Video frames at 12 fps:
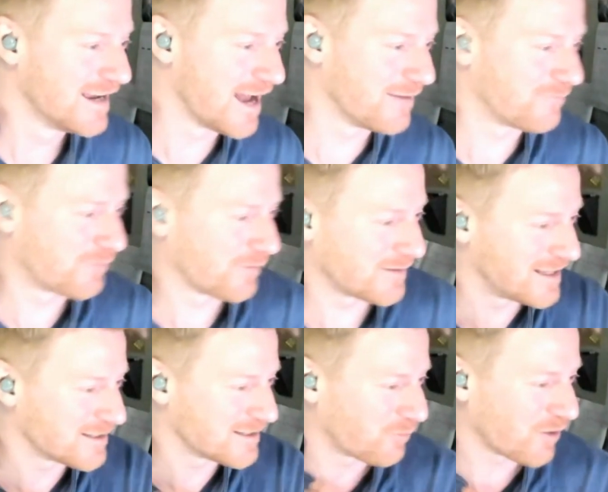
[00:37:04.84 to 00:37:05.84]
And for
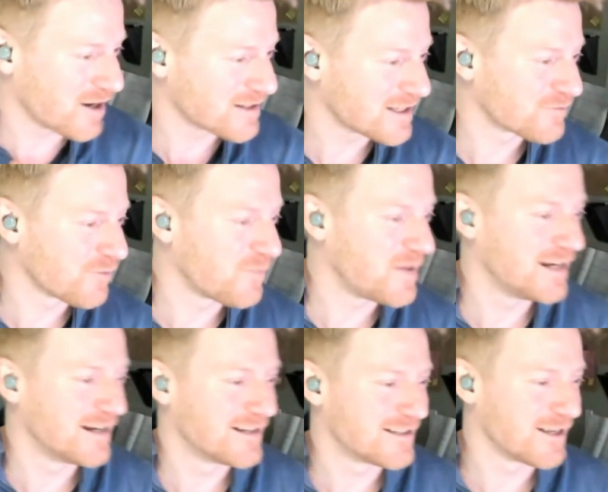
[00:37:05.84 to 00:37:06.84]
this process
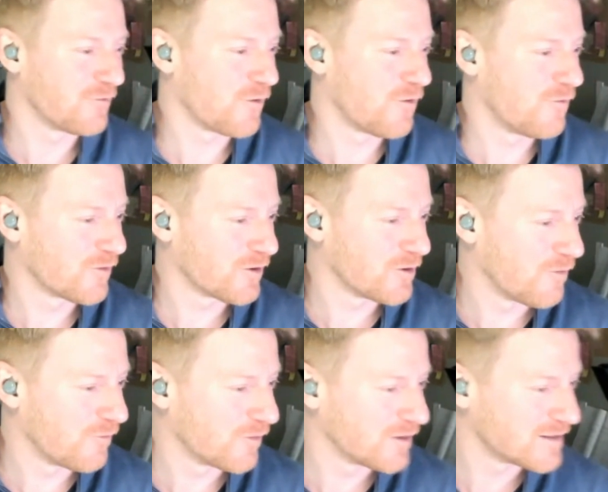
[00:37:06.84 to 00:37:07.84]
repeated itself over and
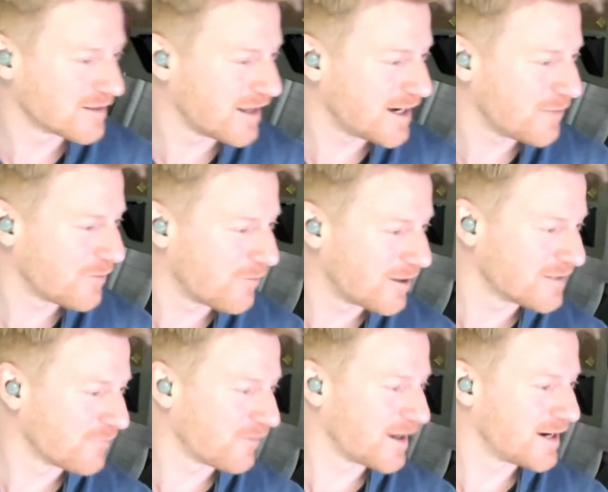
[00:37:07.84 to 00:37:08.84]
over until anyone wanting
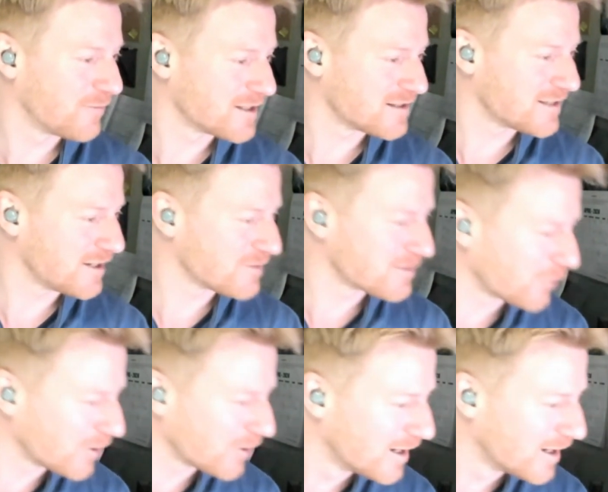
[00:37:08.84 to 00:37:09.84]
to find out what the secrets were